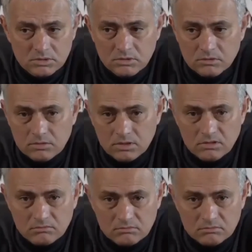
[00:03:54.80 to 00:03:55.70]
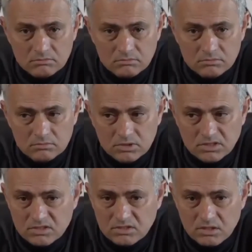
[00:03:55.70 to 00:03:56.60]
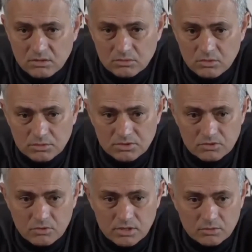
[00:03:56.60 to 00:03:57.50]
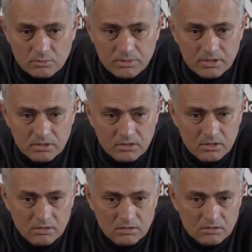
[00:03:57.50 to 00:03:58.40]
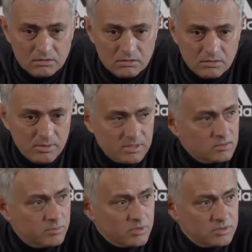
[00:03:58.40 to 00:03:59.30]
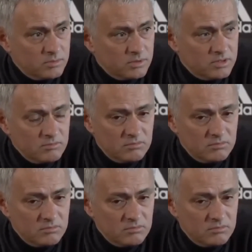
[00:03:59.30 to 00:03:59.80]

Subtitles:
You know, I think I would always try to play the best possible